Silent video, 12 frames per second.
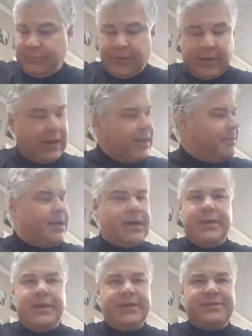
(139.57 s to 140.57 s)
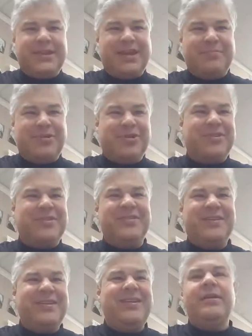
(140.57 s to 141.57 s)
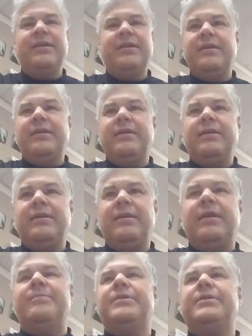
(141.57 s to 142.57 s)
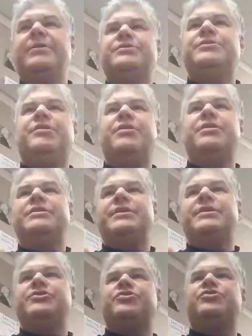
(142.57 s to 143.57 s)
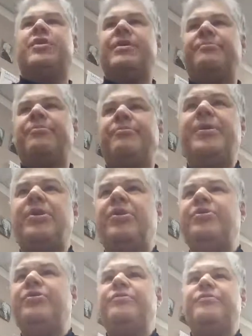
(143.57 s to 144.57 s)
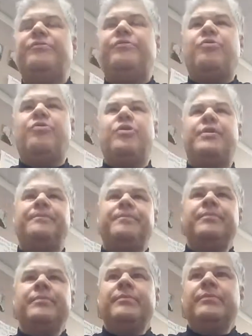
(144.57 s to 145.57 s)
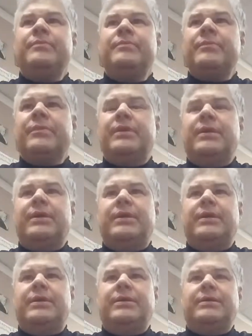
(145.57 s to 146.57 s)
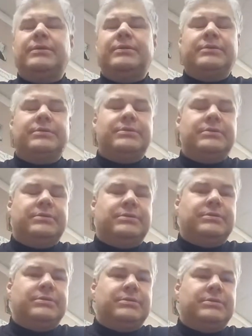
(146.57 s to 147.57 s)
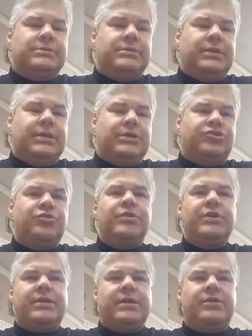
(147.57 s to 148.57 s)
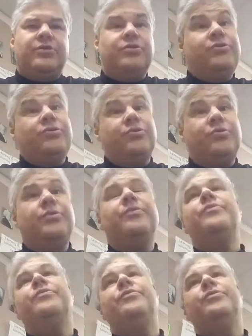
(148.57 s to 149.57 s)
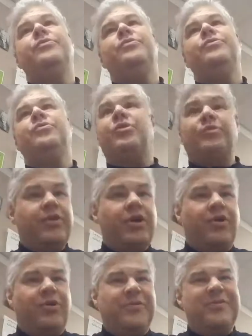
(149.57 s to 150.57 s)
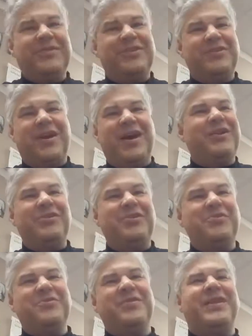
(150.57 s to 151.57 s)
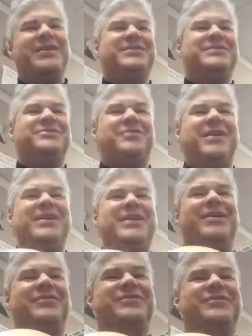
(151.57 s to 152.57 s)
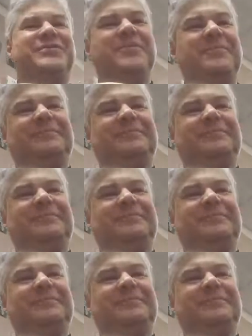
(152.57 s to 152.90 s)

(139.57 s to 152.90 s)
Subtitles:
I am not an examiner. I'm a guitar teacher, so I prepare you for uh, the adjudicator, who you don't know. And I don't know who that is right now. So